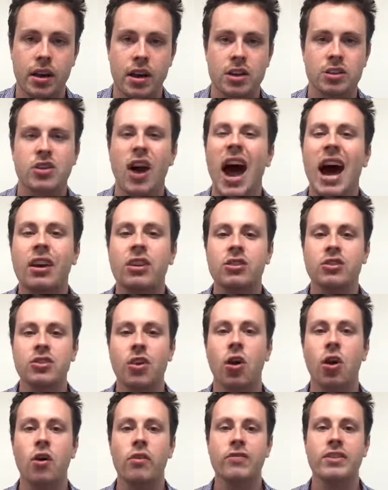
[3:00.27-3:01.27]
So how does
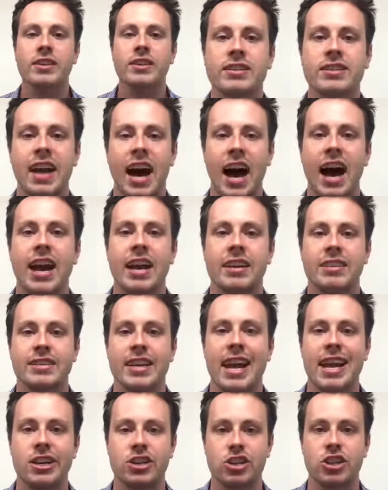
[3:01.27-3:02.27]
all of tie into
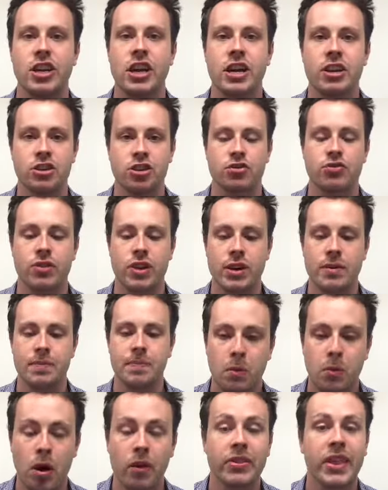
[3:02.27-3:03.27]
ancient history?
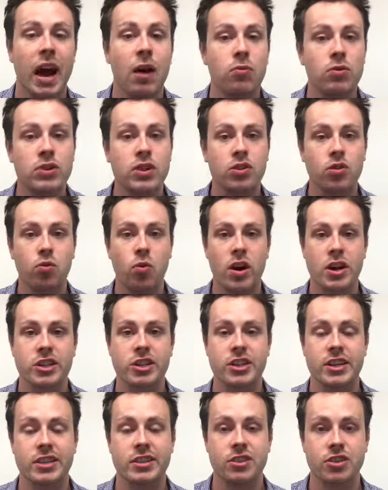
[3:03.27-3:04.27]
Well, that was a
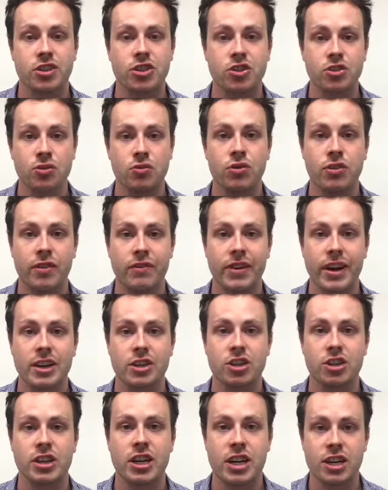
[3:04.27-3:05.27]
question as a student of
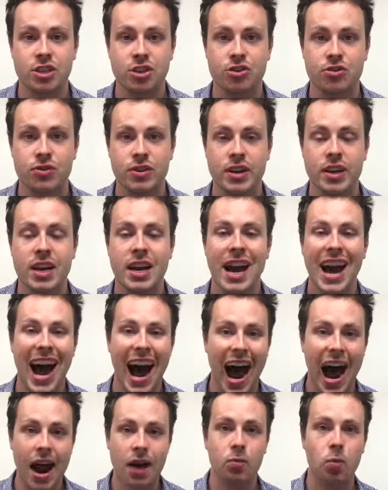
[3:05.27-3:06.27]
ancient history
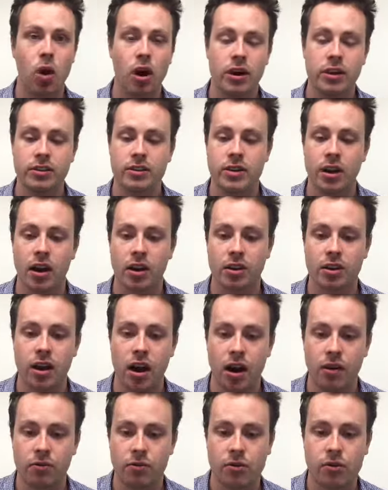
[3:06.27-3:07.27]
I wanted to
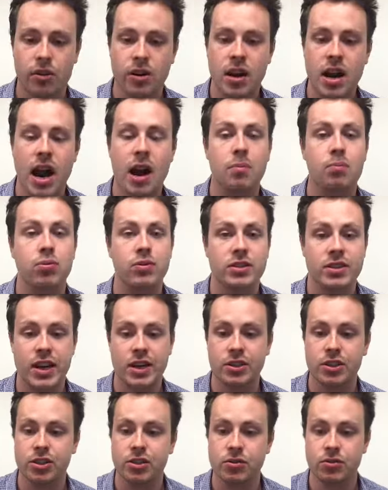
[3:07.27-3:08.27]
uncover and
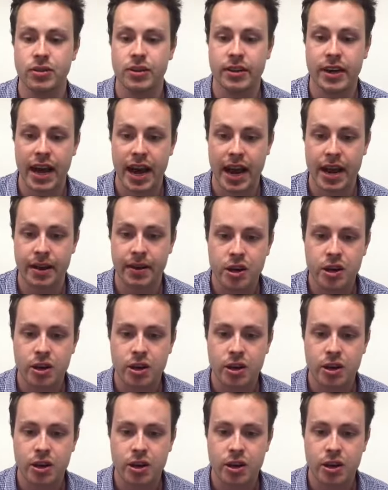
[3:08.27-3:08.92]
present to you today.